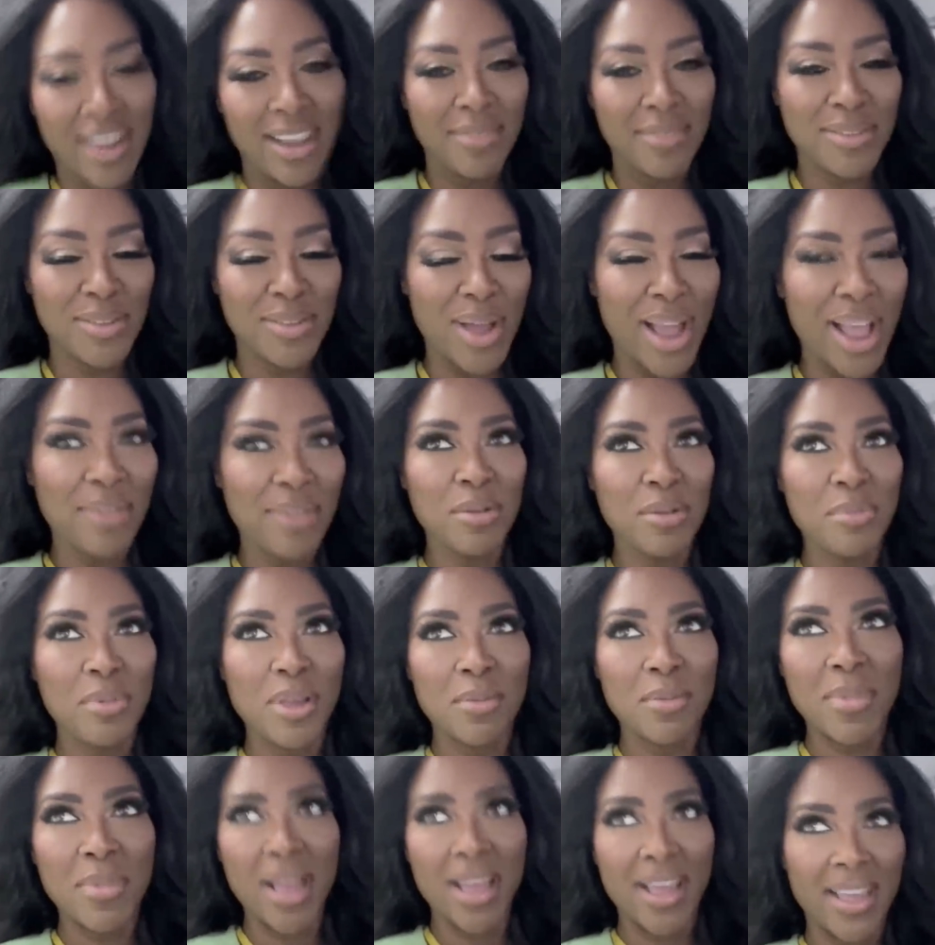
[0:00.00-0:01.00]
I love. So I have to
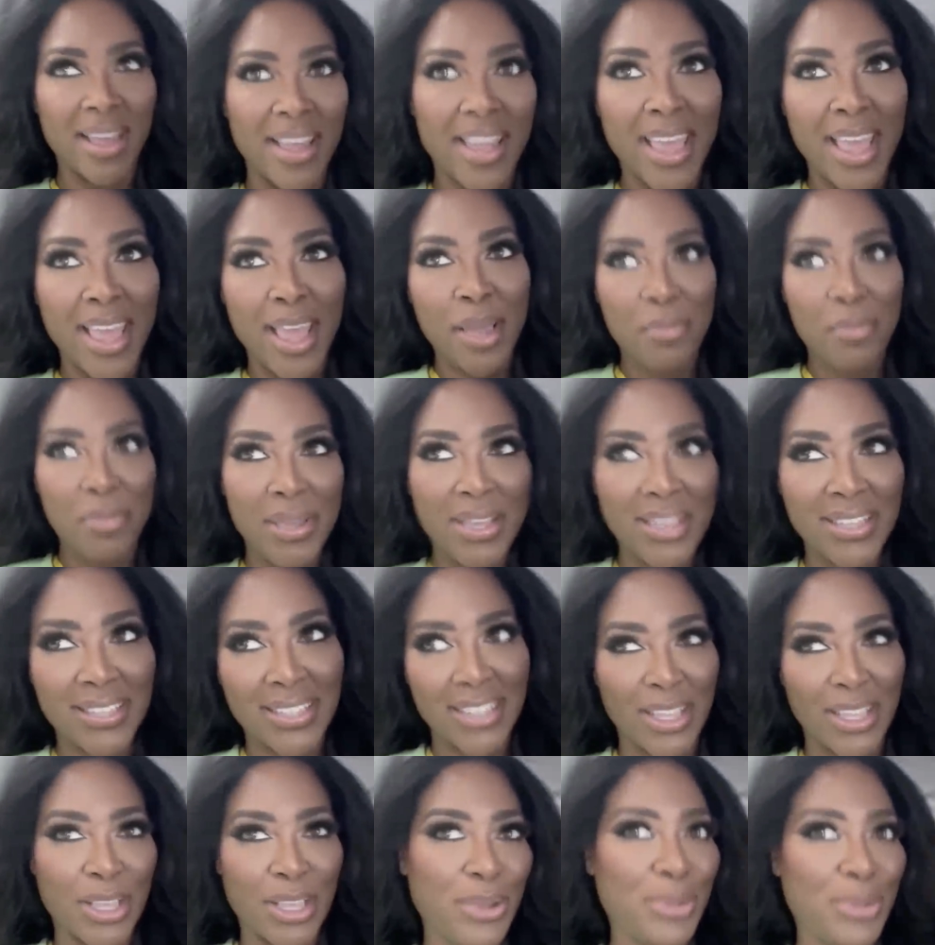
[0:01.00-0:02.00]
be on my
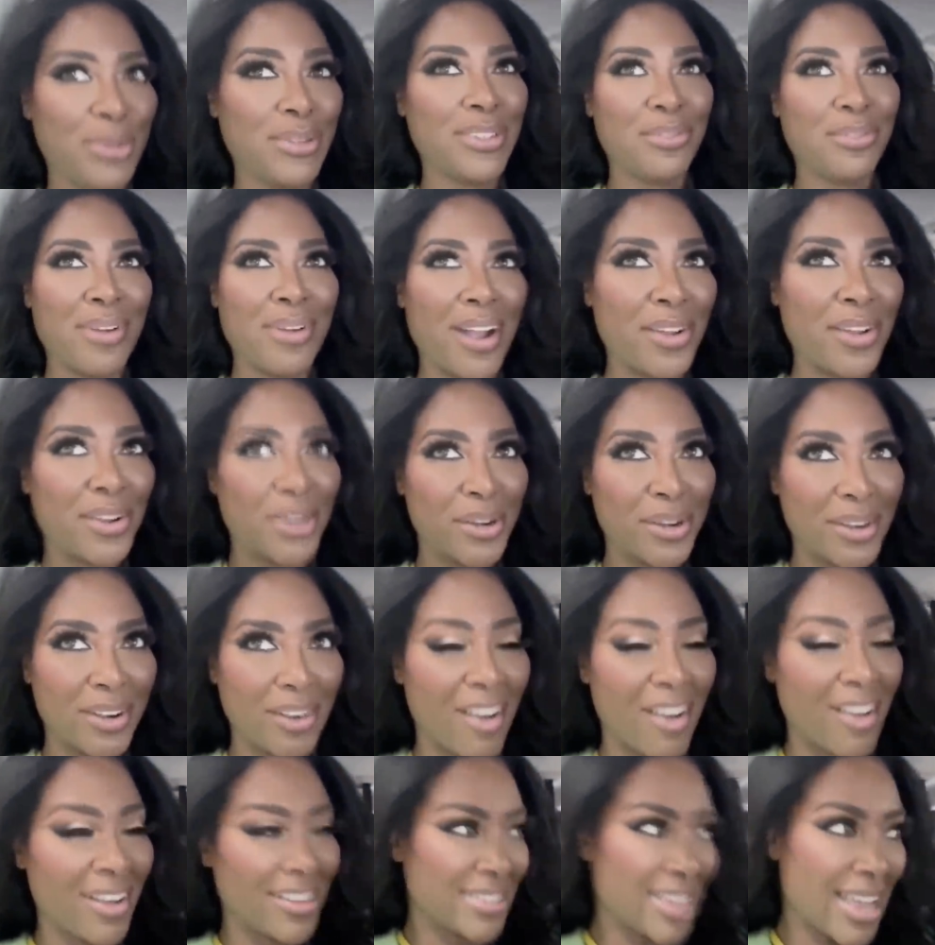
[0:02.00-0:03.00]
P's and Q's around her
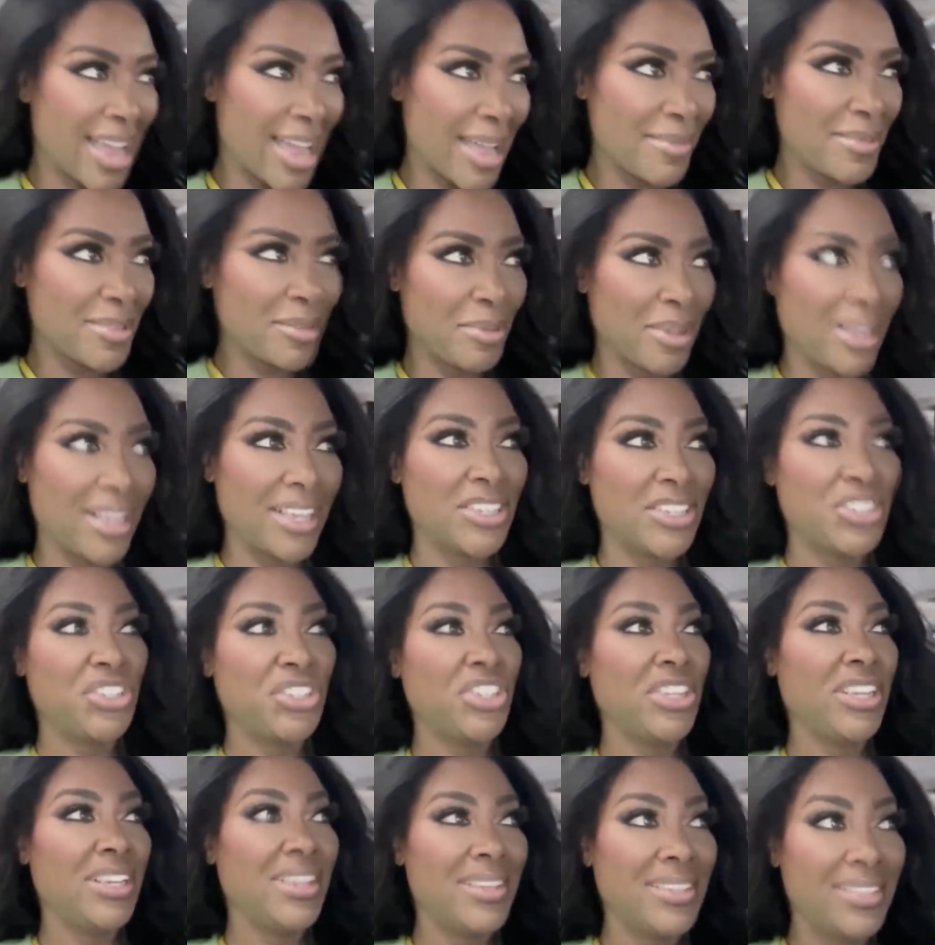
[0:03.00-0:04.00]
at all times
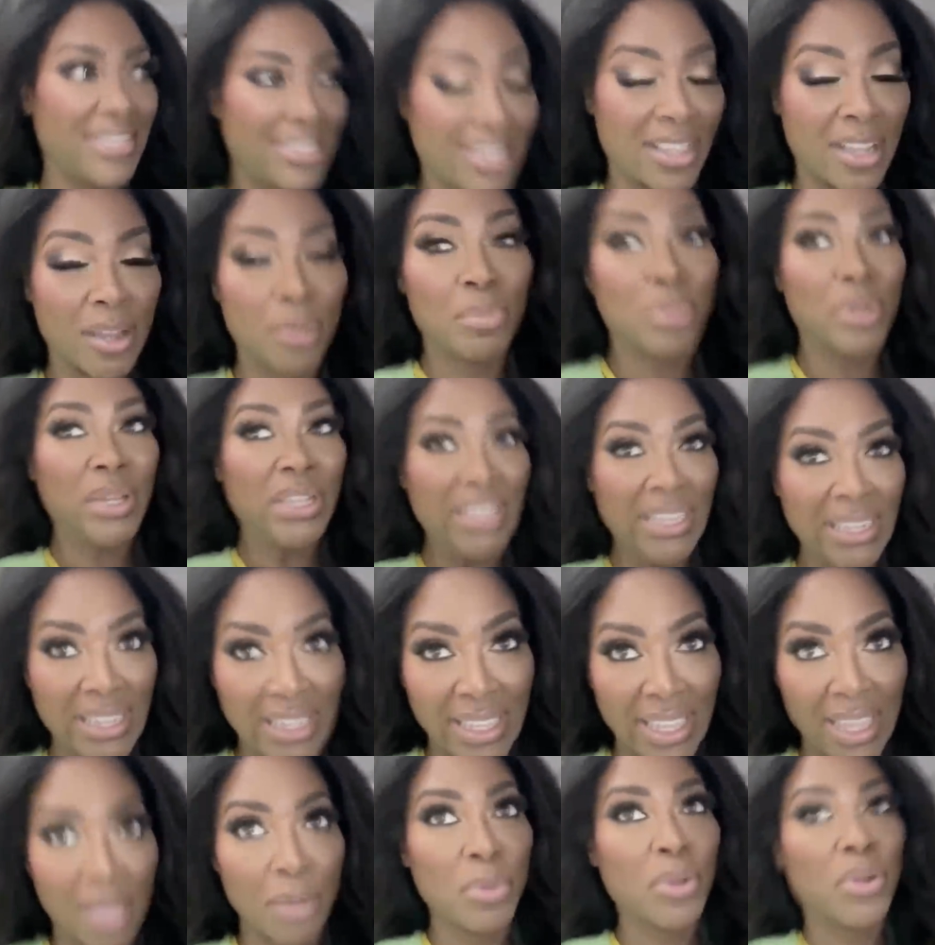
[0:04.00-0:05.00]
because she is
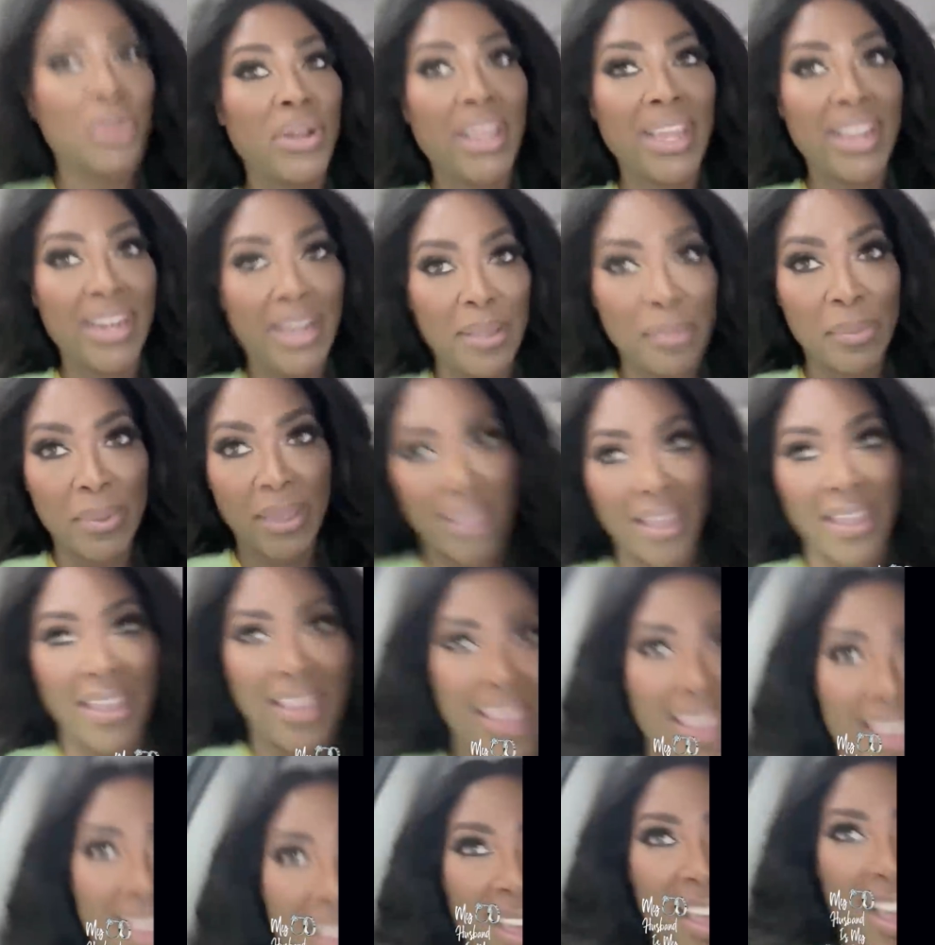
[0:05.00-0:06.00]
completely emulating me.
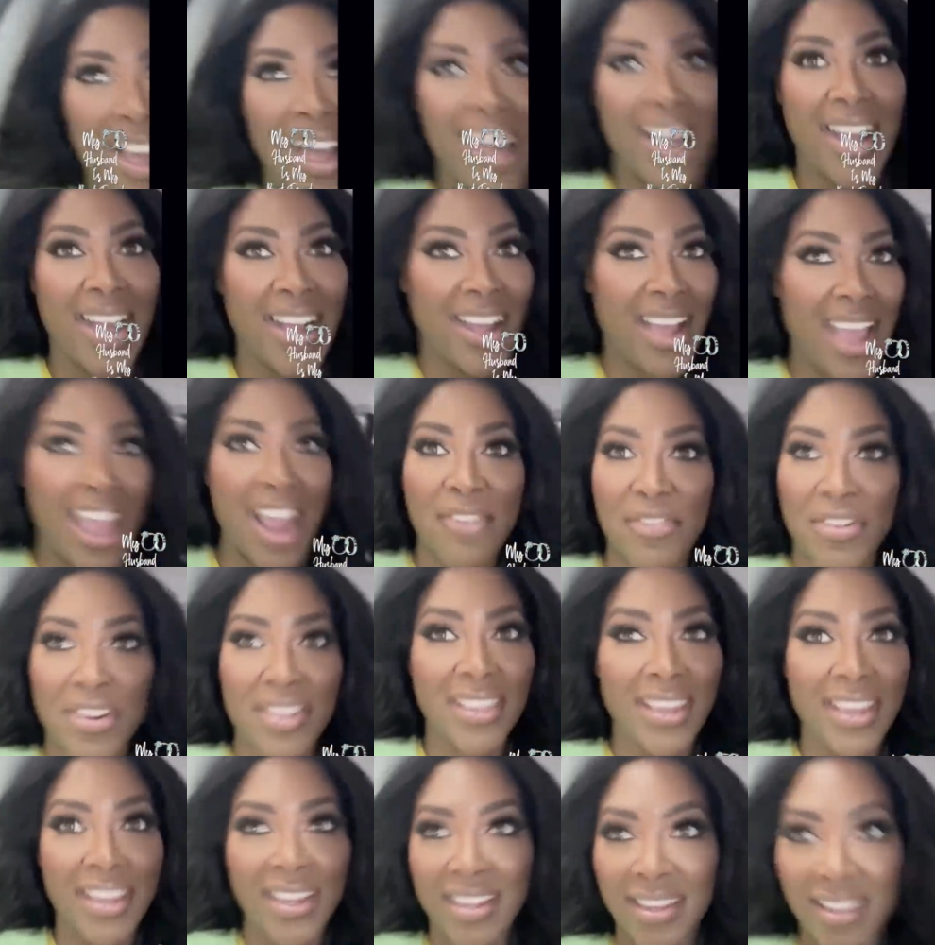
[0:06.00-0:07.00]

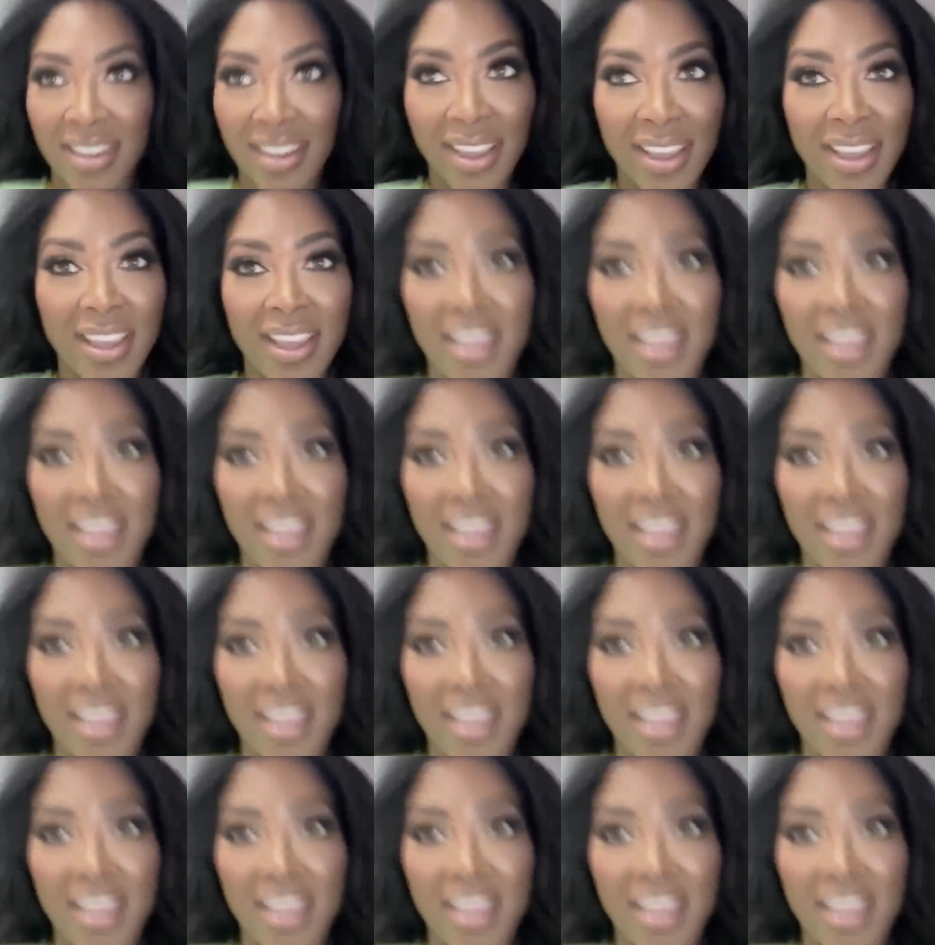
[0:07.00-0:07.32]
Everything.